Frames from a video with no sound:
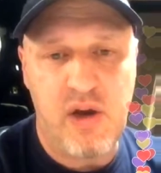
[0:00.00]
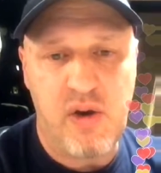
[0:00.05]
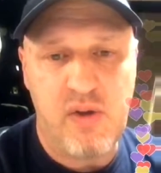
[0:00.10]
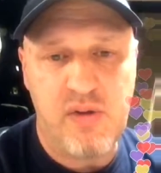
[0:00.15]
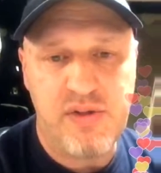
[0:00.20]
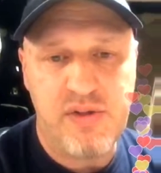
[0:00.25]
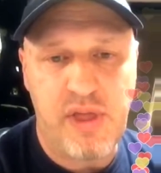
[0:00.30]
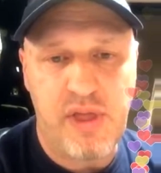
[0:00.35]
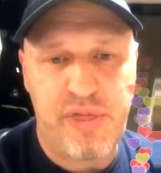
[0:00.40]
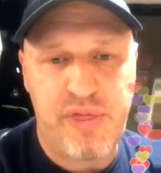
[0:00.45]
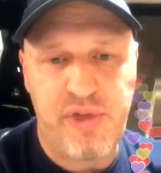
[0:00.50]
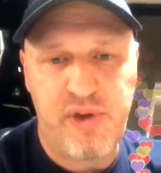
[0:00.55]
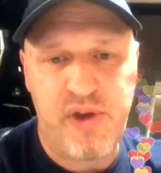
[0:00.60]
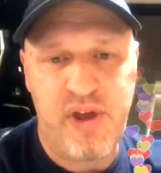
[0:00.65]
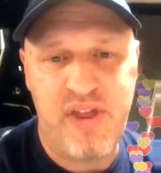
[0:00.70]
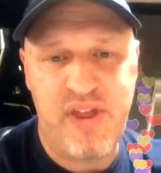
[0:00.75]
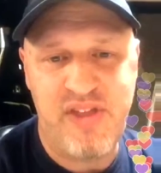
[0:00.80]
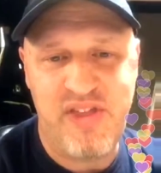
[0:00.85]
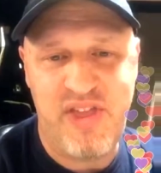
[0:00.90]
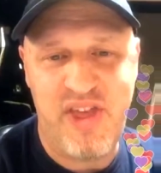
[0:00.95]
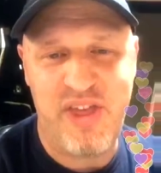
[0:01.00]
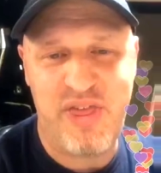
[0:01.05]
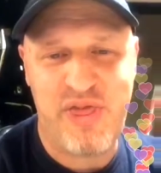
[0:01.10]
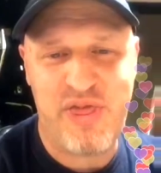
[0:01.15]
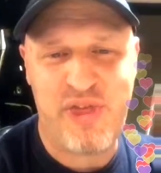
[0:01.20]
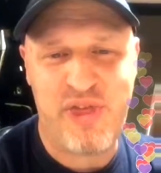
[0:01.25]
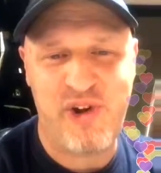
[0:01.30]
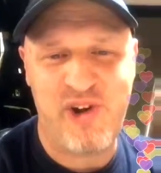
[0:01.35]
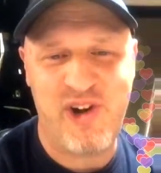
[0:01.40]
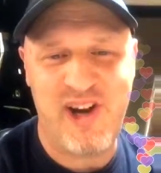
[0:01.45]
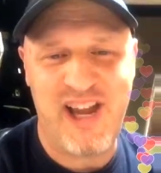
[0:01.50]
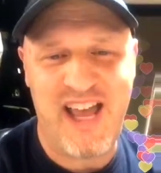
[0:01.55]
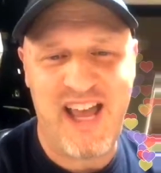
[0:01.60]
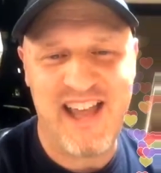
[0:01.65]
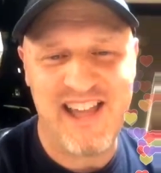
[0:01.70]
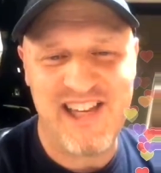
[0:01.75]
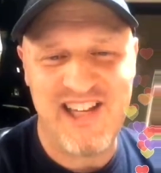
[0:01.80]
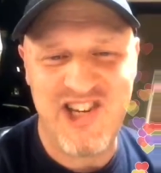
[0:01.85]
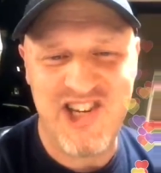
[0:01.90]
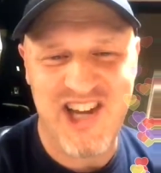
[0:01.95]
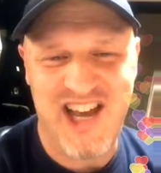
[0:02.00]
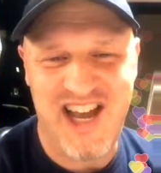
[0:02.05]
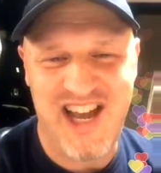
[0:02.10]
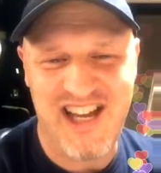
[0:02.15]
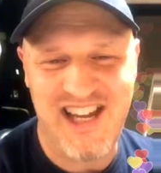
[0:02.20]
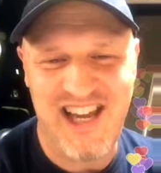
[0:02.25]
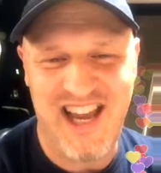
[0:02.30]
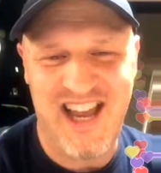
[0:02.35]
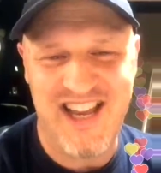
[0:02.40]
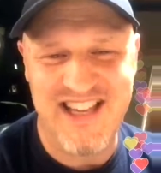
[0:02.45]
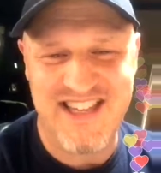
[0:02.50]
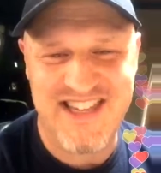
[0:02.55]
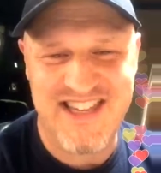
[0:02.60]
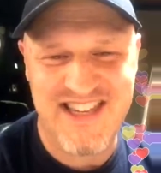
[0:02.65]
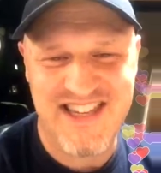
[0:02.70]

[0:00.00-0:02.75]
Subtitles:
The third alley shot, yes.